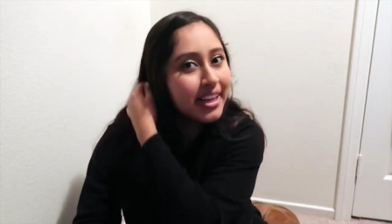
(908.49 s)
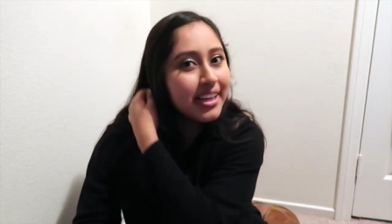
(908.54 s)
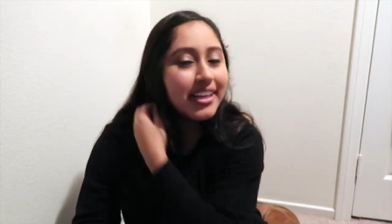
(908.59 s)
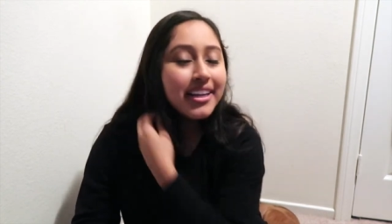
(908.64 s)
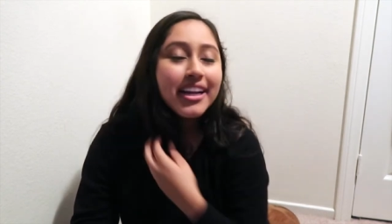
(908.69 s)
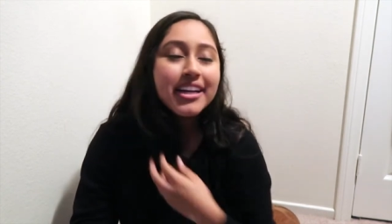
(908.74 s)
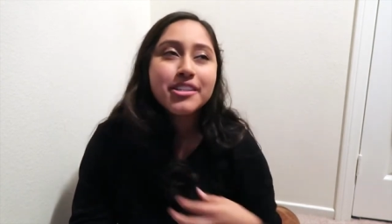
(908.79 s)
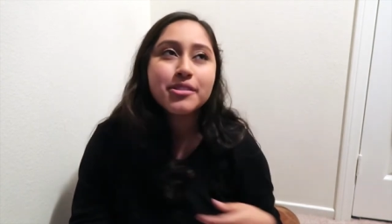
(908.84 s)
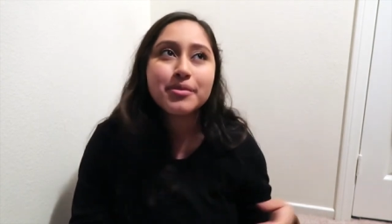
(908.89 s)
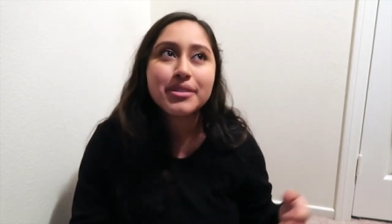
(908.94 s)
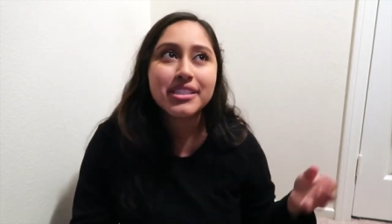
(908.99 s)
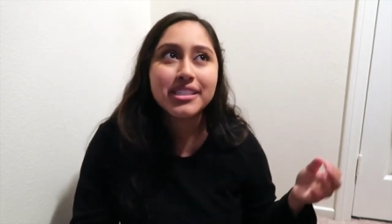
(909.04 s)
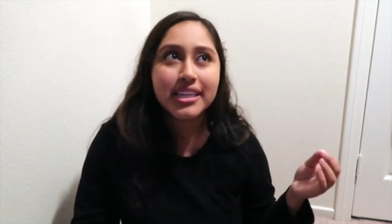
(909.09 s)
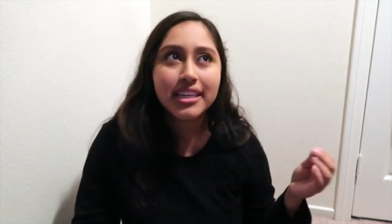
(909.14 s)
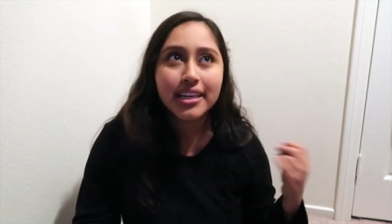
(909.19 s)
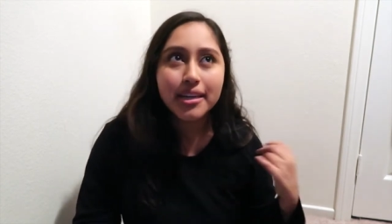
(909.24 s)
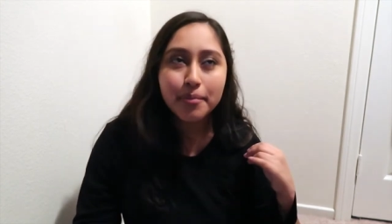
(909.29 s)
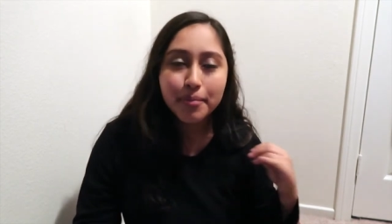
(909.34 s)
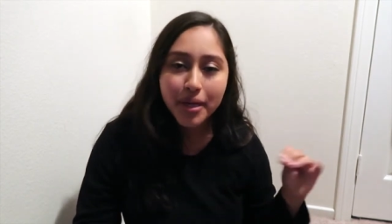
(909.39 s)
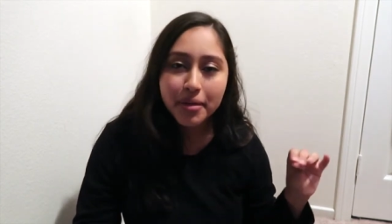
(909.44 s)
And I just want to
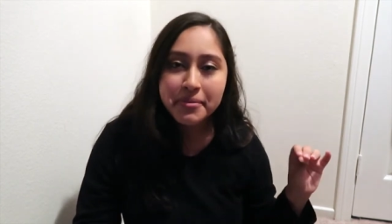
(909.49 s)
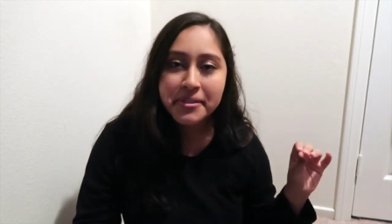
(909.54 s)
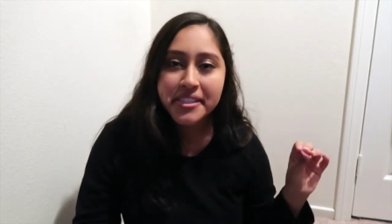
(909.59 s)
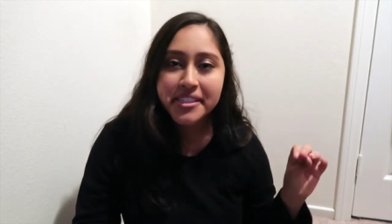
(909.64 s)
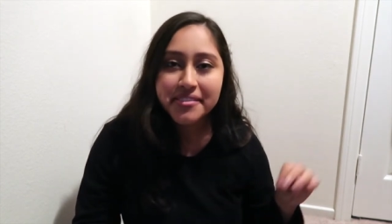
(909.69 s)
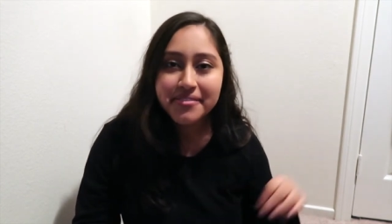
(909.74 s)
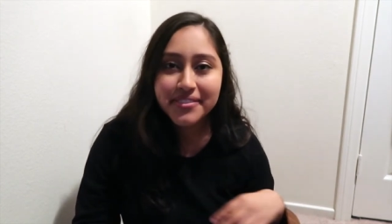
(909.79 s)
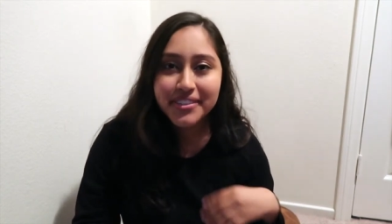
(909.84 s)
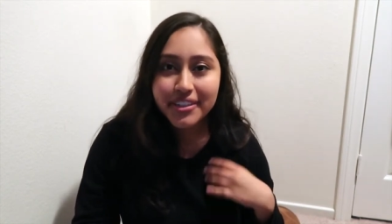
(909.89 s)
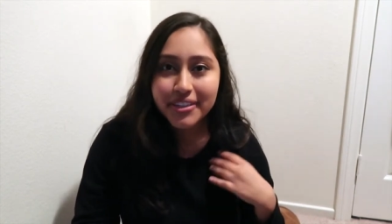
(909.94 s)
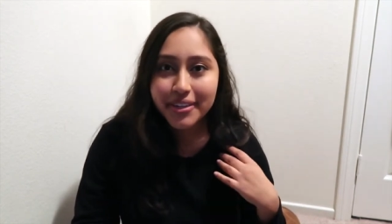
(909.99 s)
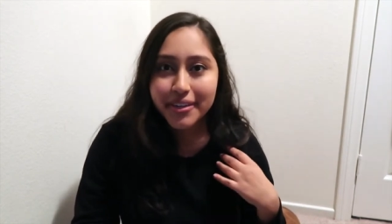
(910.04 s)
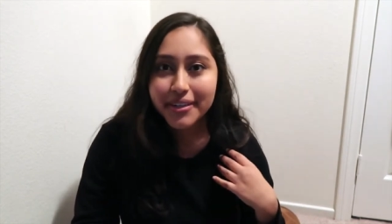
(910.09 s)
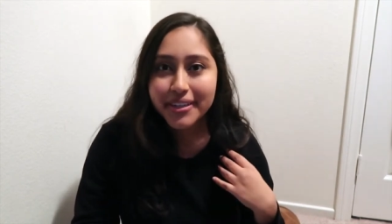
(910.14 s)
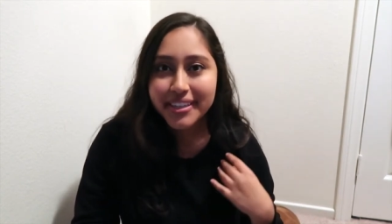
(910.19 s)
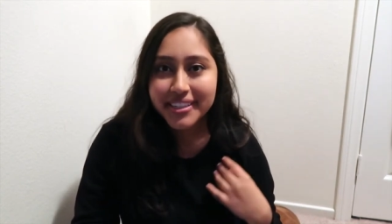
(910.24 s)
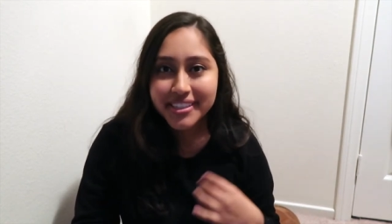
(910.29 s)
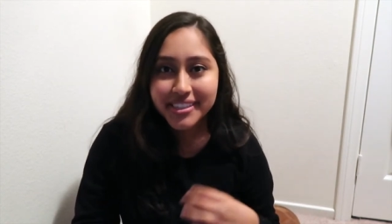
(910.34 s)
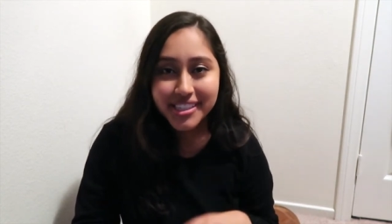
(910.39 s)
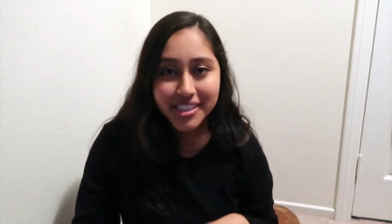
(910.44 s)
say, like, mamas, if
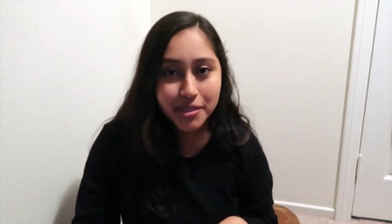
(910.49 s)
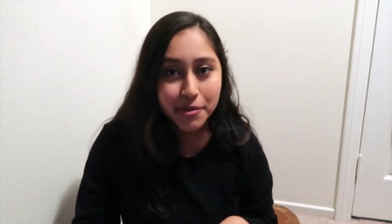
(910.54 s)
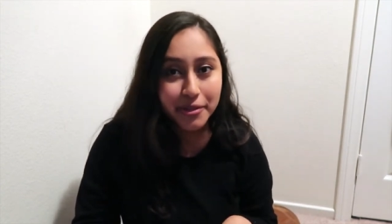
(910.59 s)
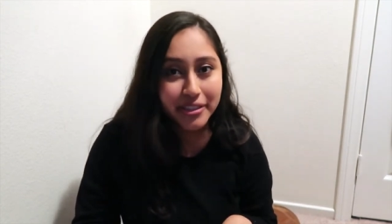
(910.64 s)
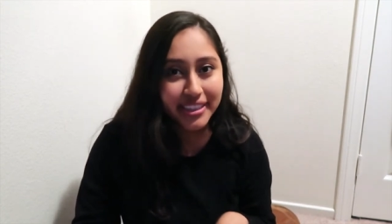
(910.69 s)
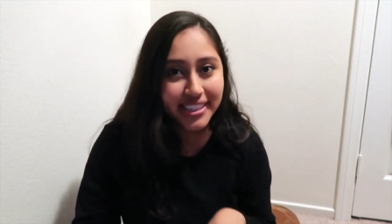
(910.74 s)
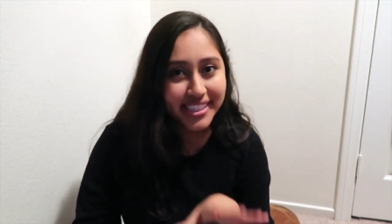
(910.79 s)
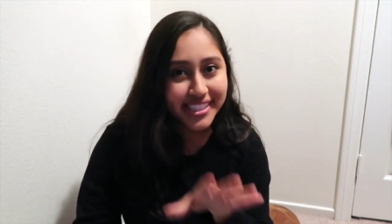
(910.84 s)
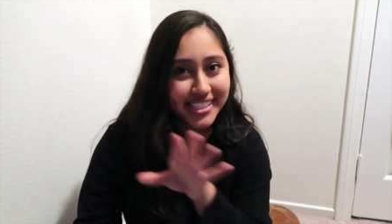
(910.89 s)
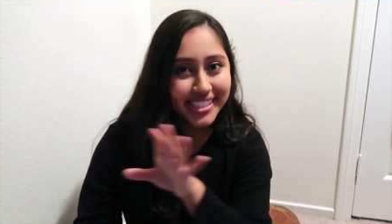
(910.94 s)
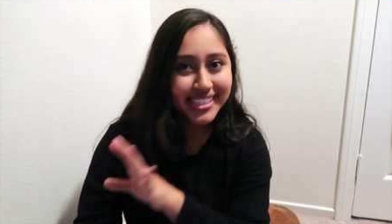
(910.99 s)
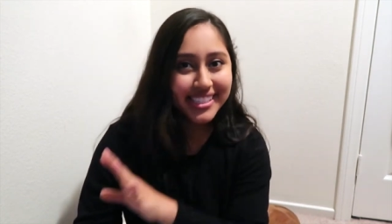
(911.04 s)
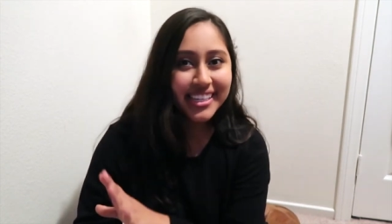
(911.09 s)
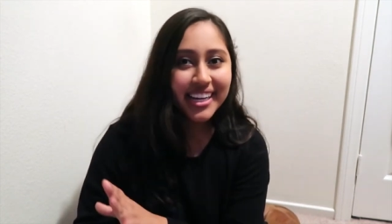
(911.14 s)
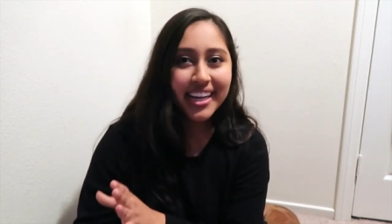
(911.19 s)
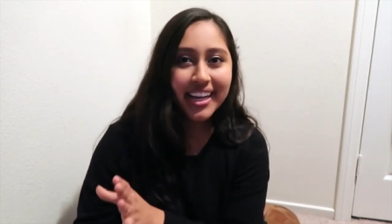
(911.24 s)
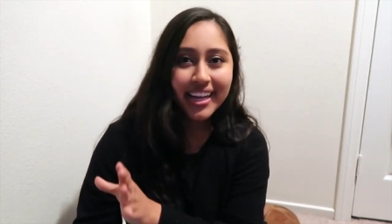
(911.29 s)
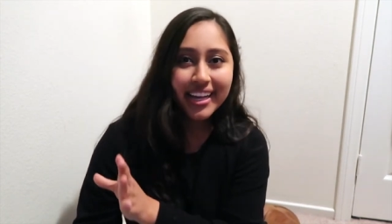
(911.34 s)
you're gonna deal with this